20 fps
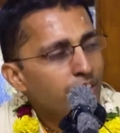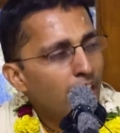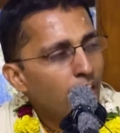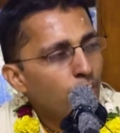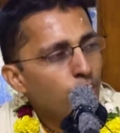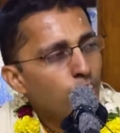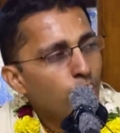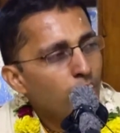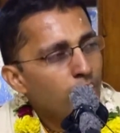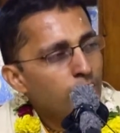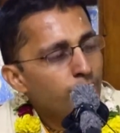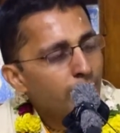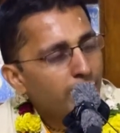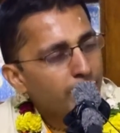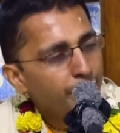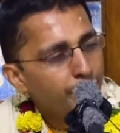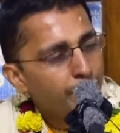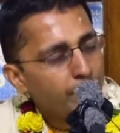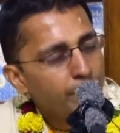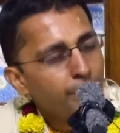down to us by
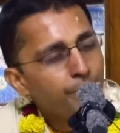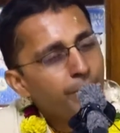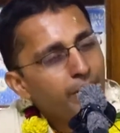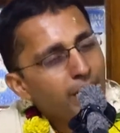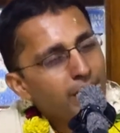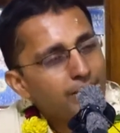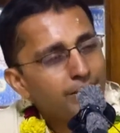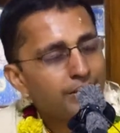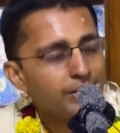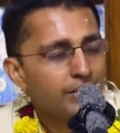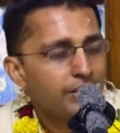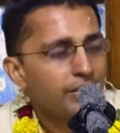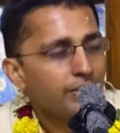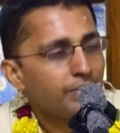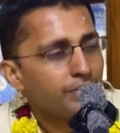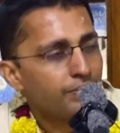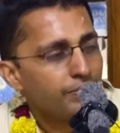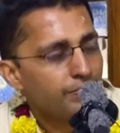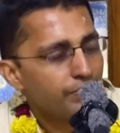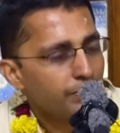the parampara
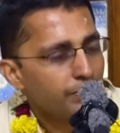system